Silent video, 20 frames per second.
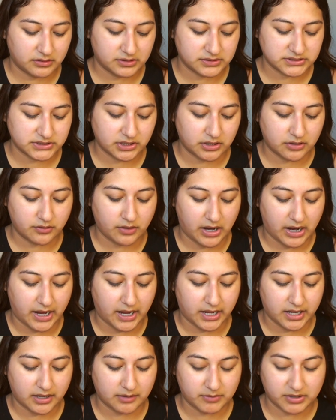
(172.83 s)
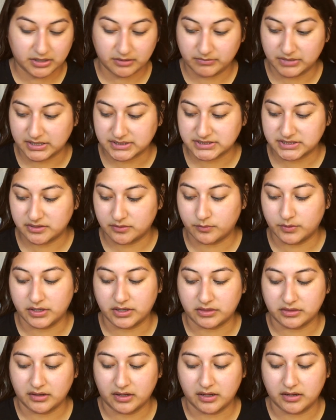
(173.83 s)
So I am going to mix it
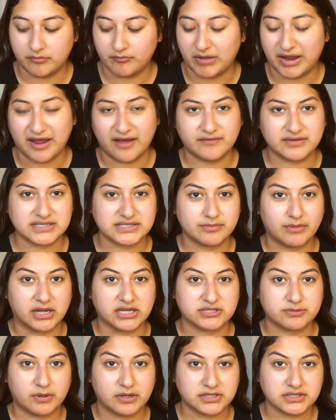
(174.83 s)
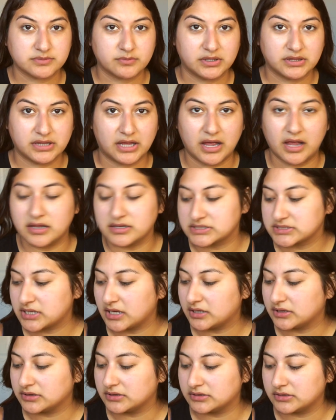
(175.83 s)
with, I have a Smashbox one that's
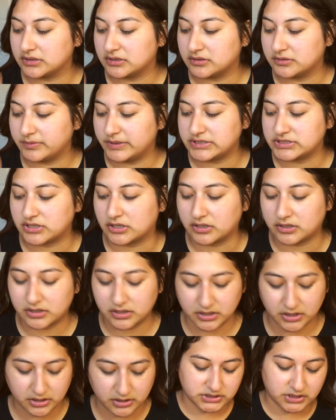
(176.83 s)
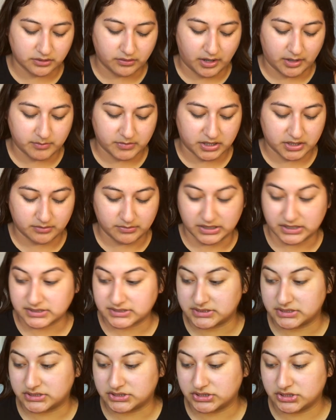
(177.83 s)
a little bit darker. So I'm going to mix
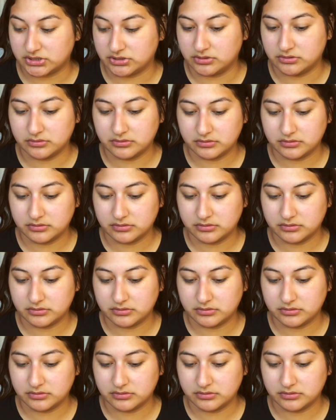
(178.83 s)
the two